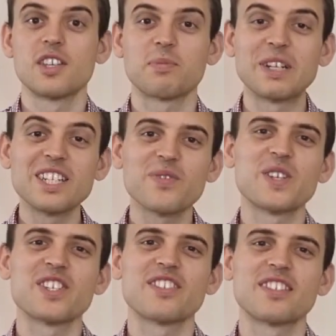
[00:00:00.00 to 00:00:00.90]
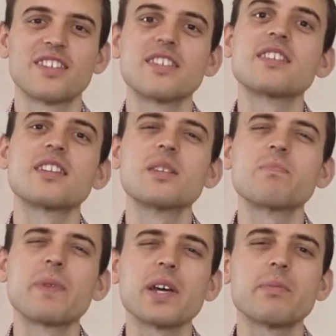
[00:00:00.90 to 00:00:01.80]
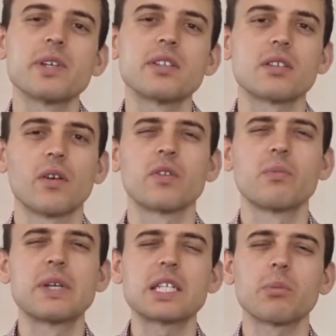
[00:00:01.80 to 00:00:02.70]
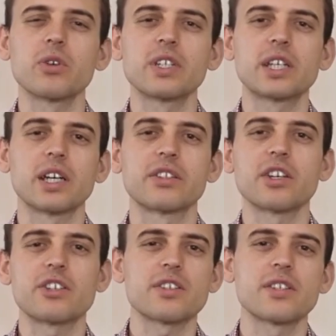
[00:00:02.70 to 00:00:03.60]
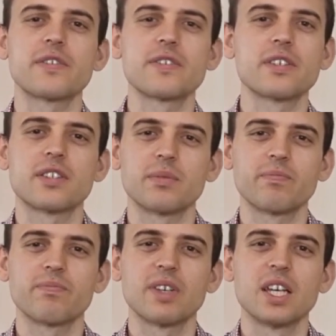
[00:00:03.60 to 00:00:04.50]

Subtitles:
Spleen deficiency is an impairment of the metabolic and digestive system.